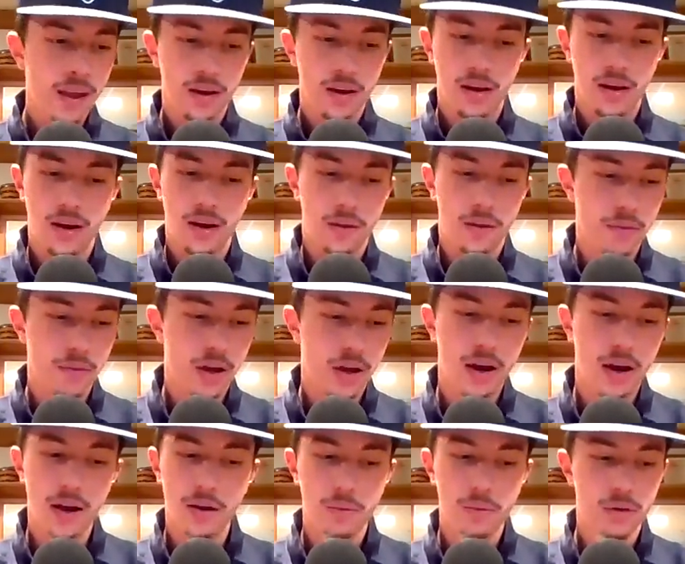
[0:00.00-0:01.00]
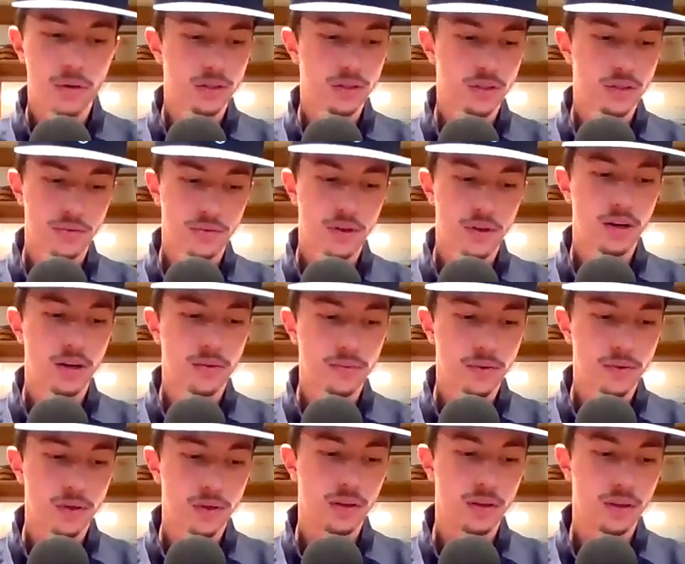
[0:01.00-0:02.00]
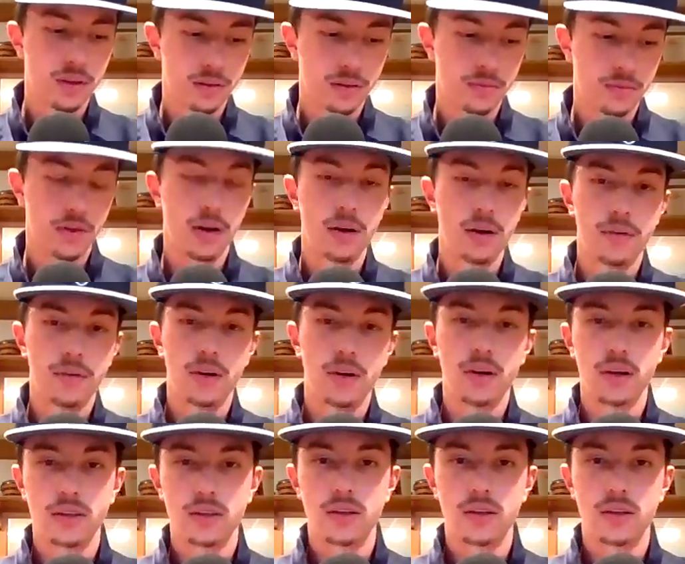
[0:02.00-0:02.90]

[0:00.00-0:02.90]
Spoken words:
Iowa is a very